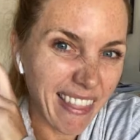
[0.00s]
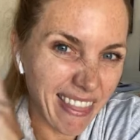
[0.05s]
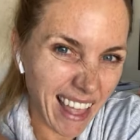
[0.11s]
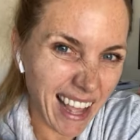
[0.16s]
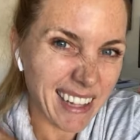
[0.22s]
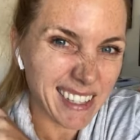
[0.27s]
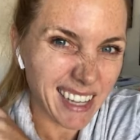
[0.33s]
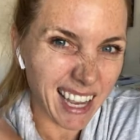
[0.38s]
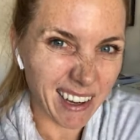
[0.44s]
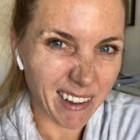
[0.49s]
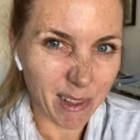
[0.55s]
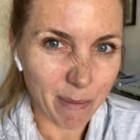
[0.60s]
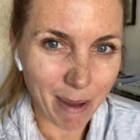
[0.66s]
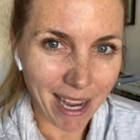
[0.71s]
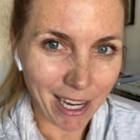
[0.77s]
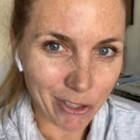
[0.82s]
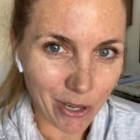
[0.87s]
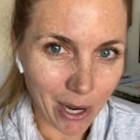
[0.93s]
and that's kind of the
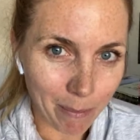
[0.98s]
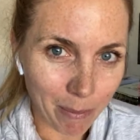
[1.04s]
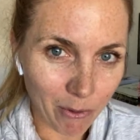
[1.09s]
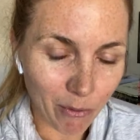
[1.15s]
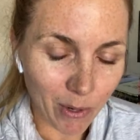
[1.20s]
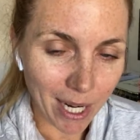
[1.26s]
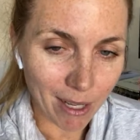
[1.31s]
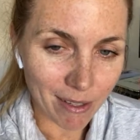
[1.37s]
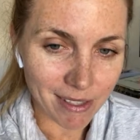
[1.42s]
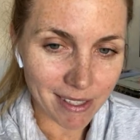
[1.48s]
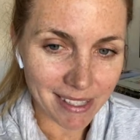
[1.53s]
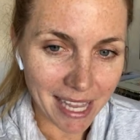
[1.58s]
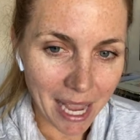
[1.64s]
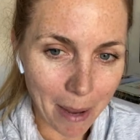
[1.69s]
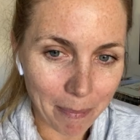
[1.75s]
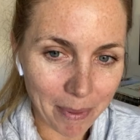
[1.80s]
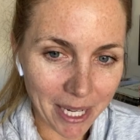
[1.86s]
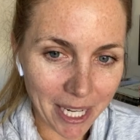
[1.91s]
backdrop of what else is
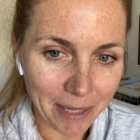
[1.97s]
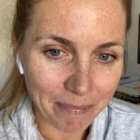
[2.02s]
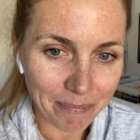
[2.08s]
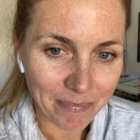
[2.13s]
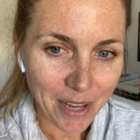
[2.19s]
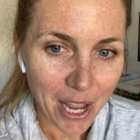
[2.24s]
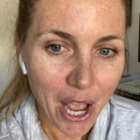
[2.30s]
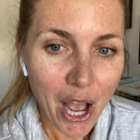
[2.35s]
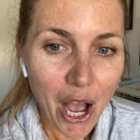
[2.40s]
happening.